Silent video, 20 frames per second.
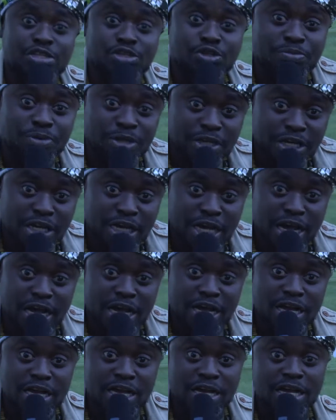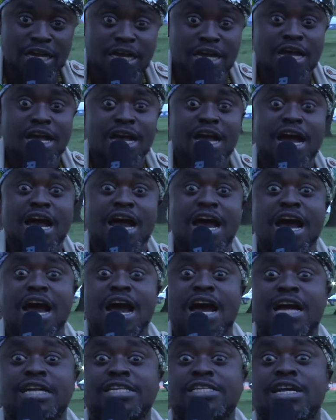to be here
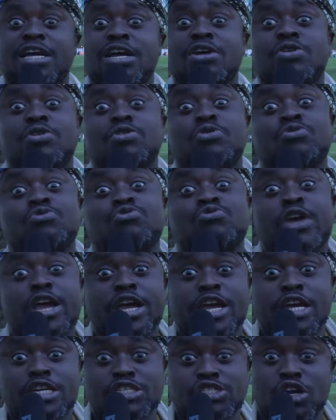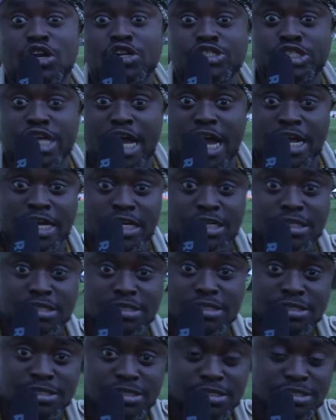at the Reggae Sunshine,
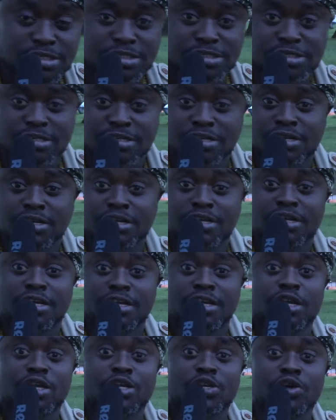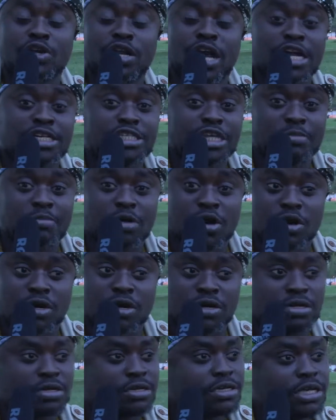
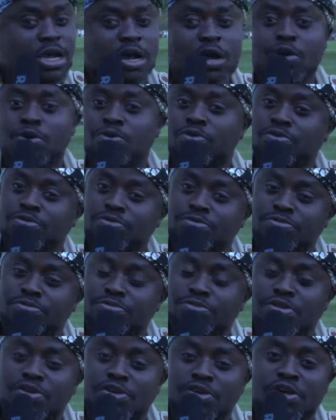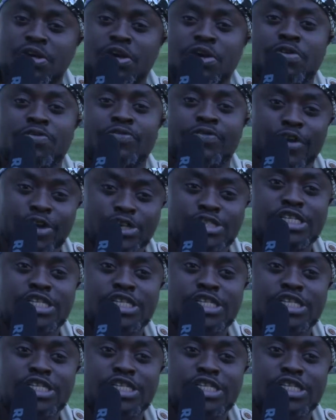Lauterbourg. Yo, first